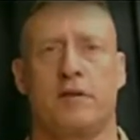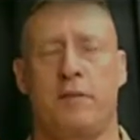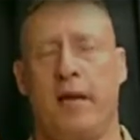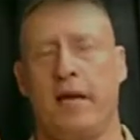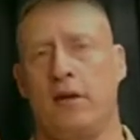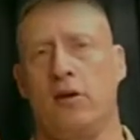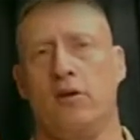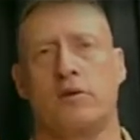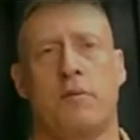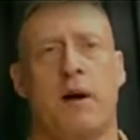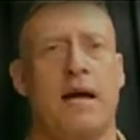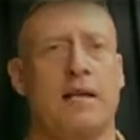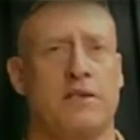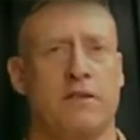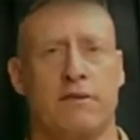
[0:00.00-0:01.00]
being used
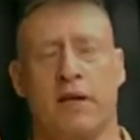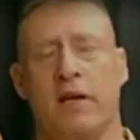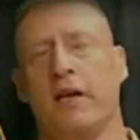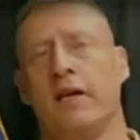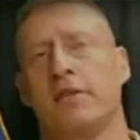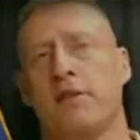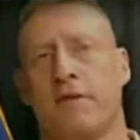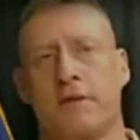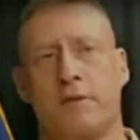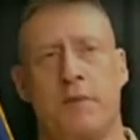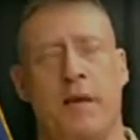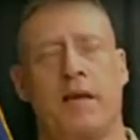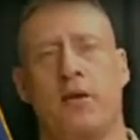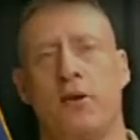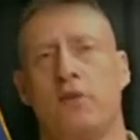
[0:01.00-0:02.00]
by civilians or if it's
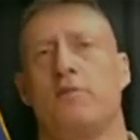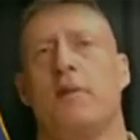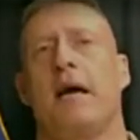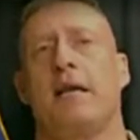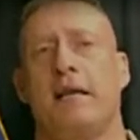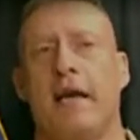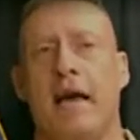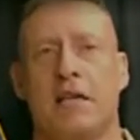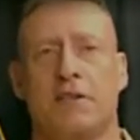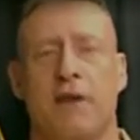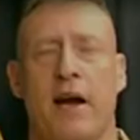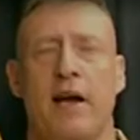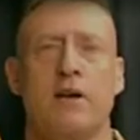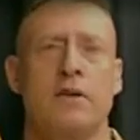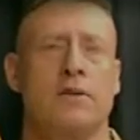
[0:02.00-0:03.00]
being used by Daesh
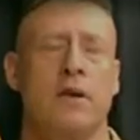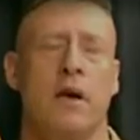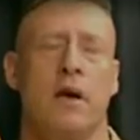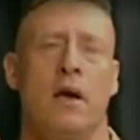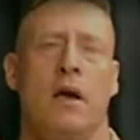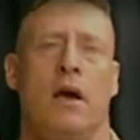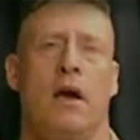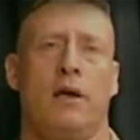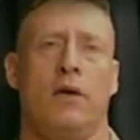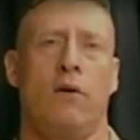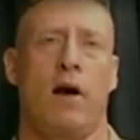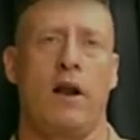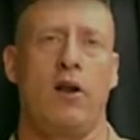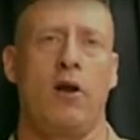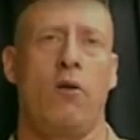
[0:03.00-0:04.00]
fighters. You
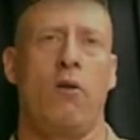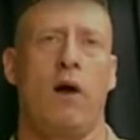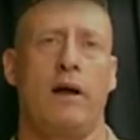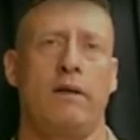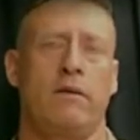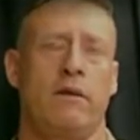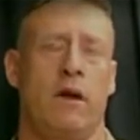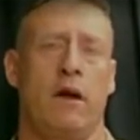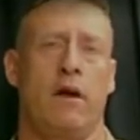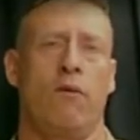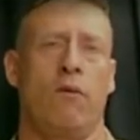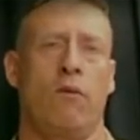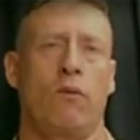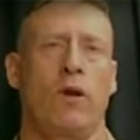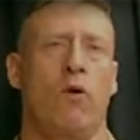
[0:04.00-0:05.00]
want to know what,
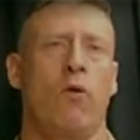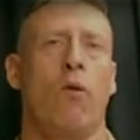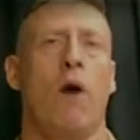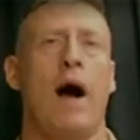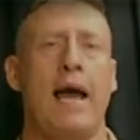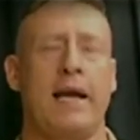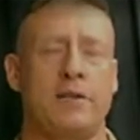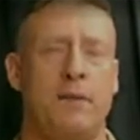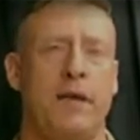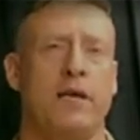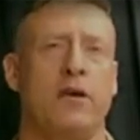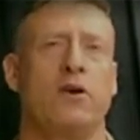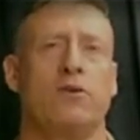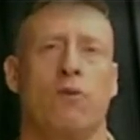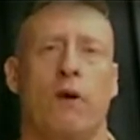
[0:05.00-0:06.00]
why it's being
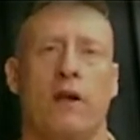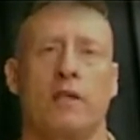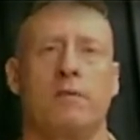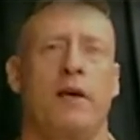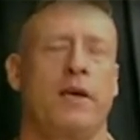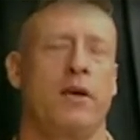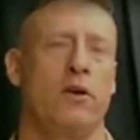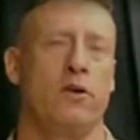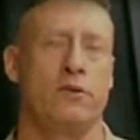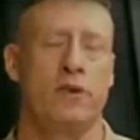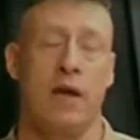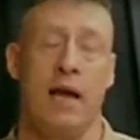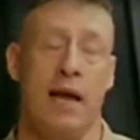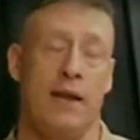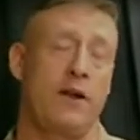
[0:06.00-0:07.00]
used, what it's being used.
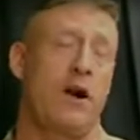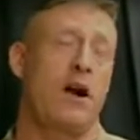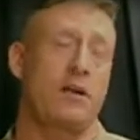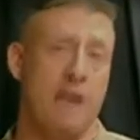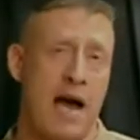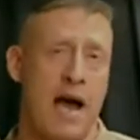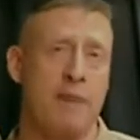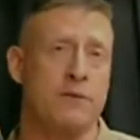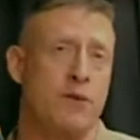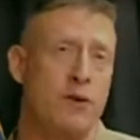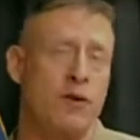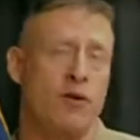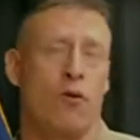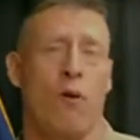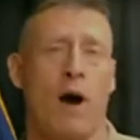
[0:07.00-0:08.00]
And there are times where
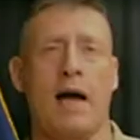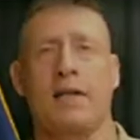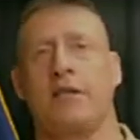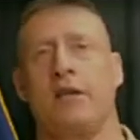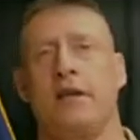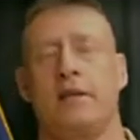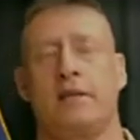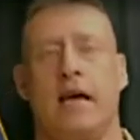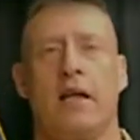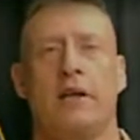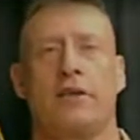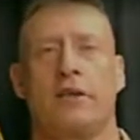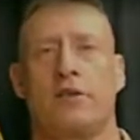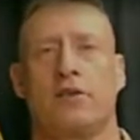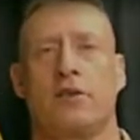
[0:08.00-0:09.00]
you'll watch an
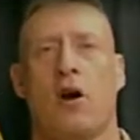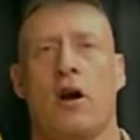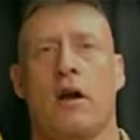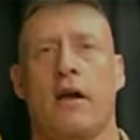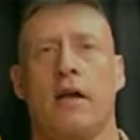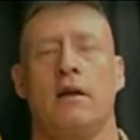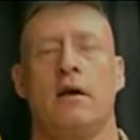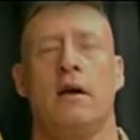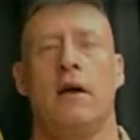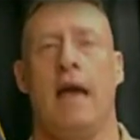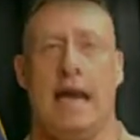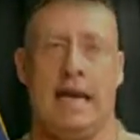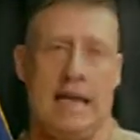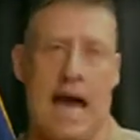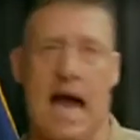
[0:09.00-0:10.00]
intelligence target
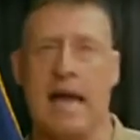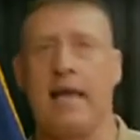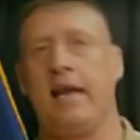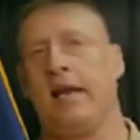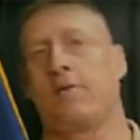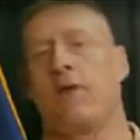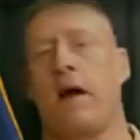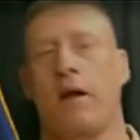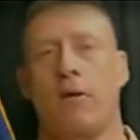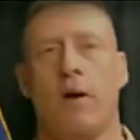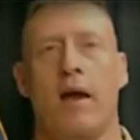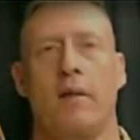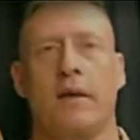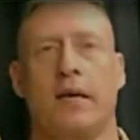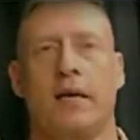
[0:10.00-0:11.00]
and not hit it right
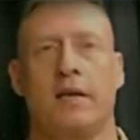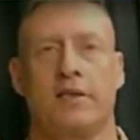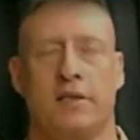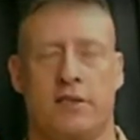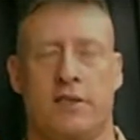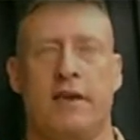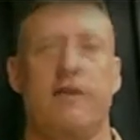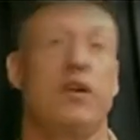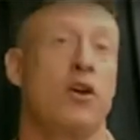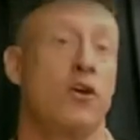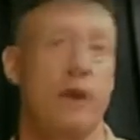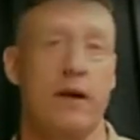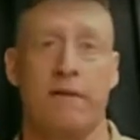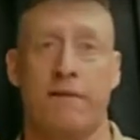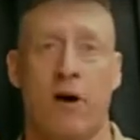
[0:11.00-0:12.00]
away, because it's giving
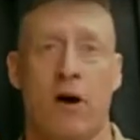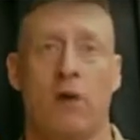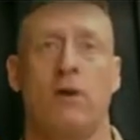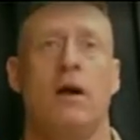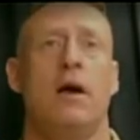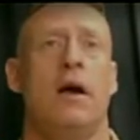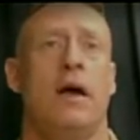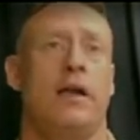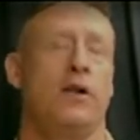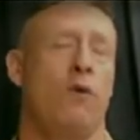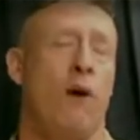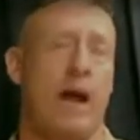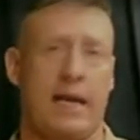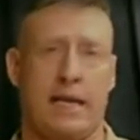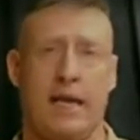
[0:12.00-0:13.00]
you info and you
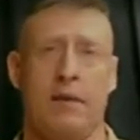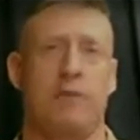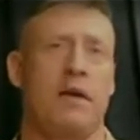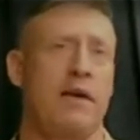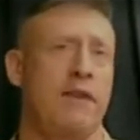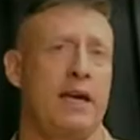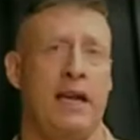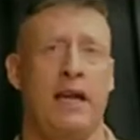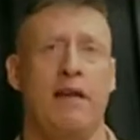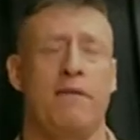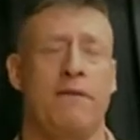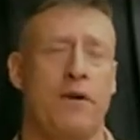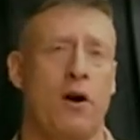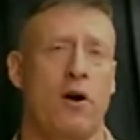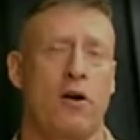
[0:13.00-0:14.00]
want to keep giving it
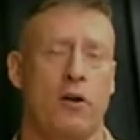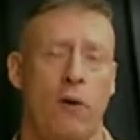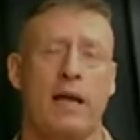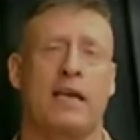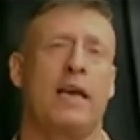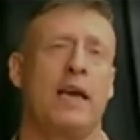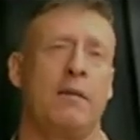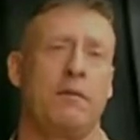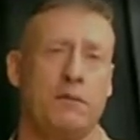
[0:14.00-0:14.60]
info, or you want to keep